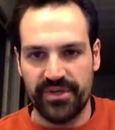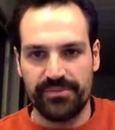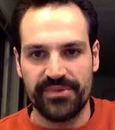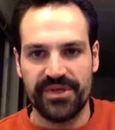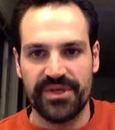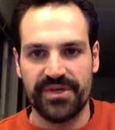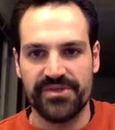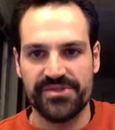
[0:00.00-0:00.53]

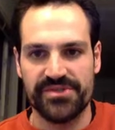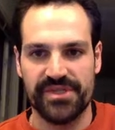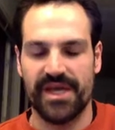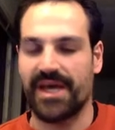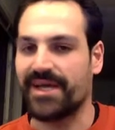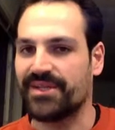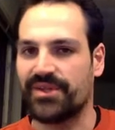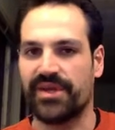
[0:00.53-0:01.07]
because
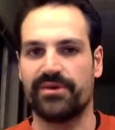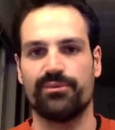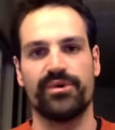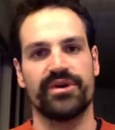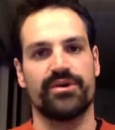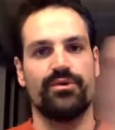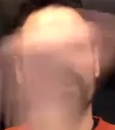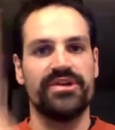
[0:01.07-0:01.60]
I like when
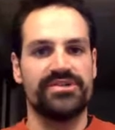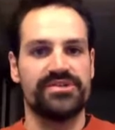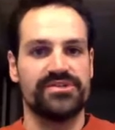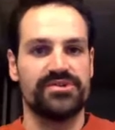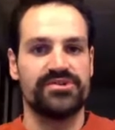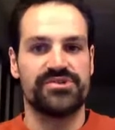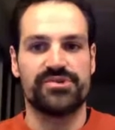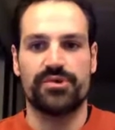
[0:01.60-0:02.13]
equations
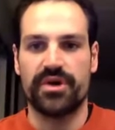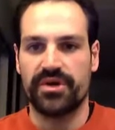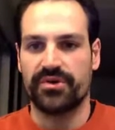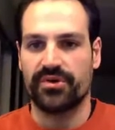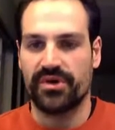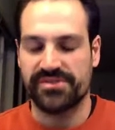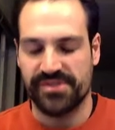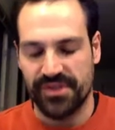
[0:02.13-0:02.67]
are straight
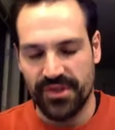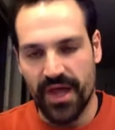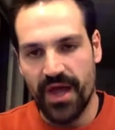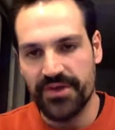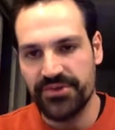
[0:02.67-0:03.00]
across the line.